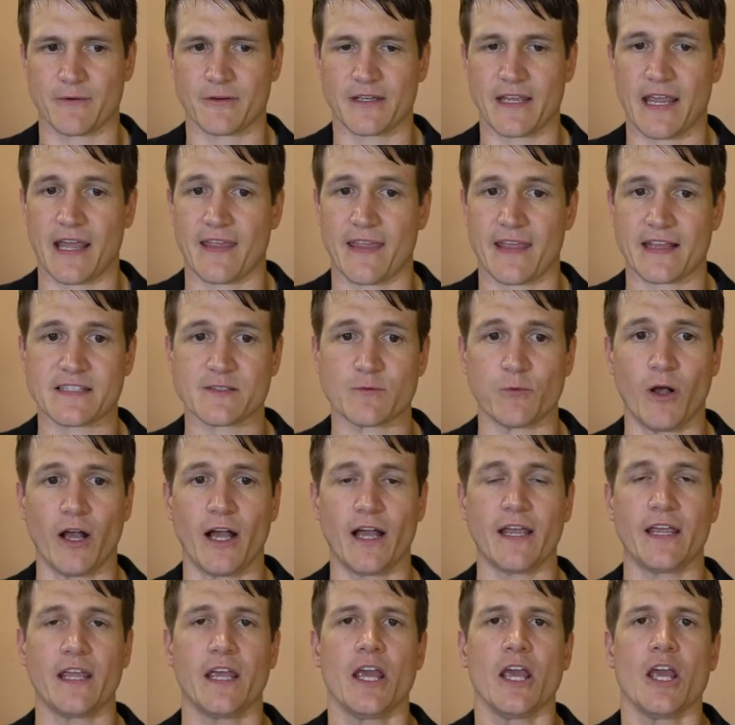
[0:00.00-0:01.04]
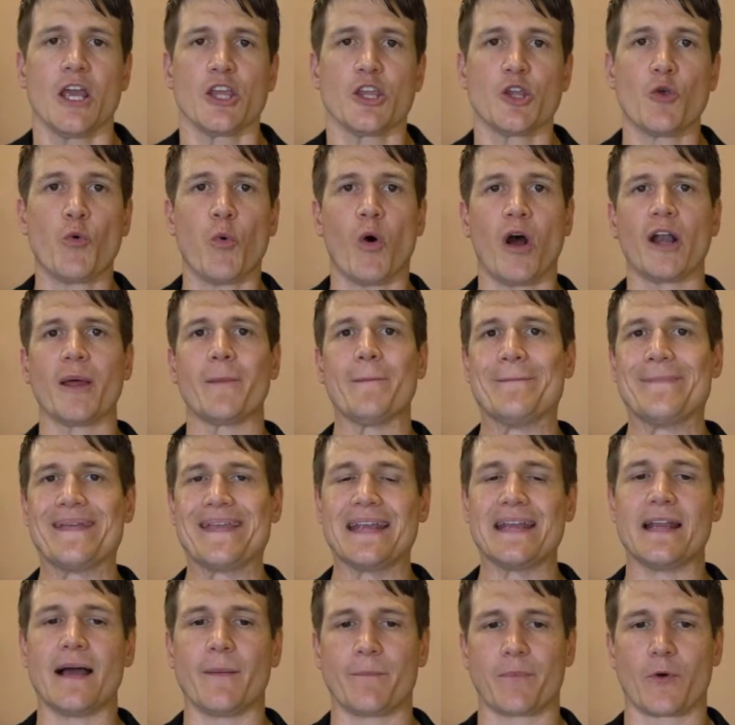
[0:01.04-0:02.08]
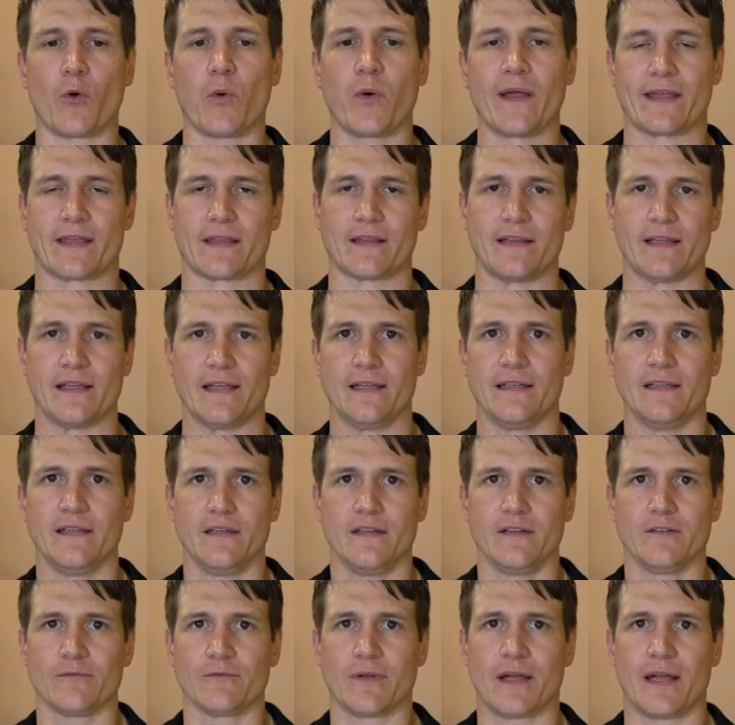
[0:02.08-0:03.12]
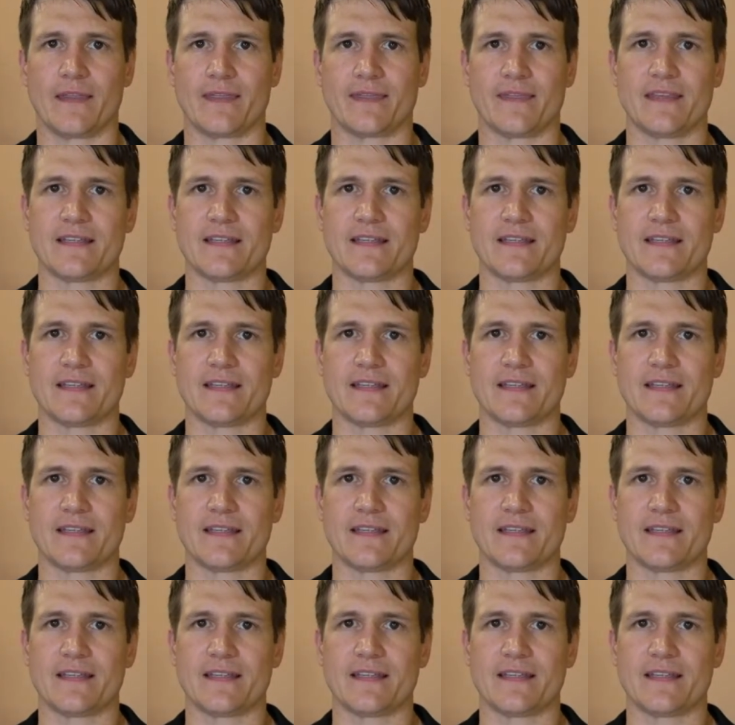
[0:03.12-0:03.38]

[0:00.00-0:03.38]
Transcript: Yeah, that's why you want to meet up quickly, right?